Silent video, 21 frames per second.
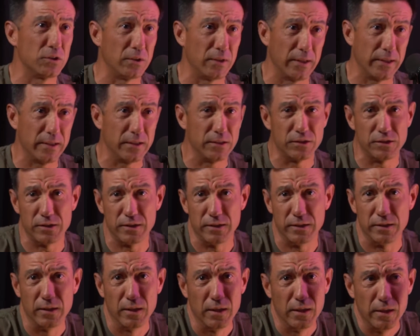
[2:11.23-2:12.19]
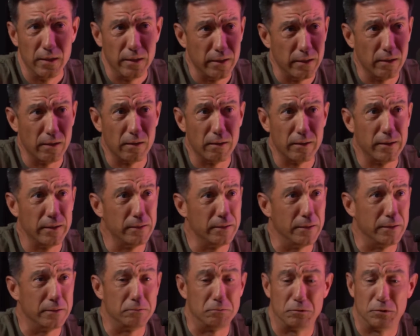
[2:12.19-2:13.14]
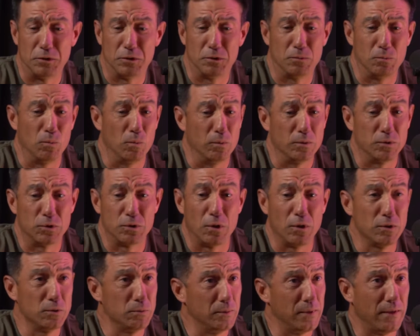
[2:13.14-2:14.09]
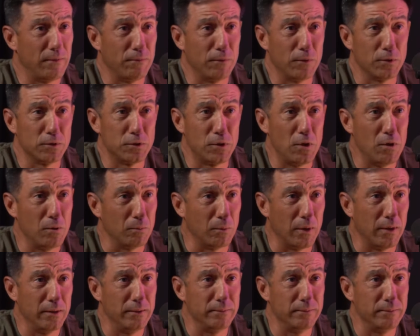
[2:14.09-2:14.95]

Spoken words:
legacy. And it just starts with that first home, right?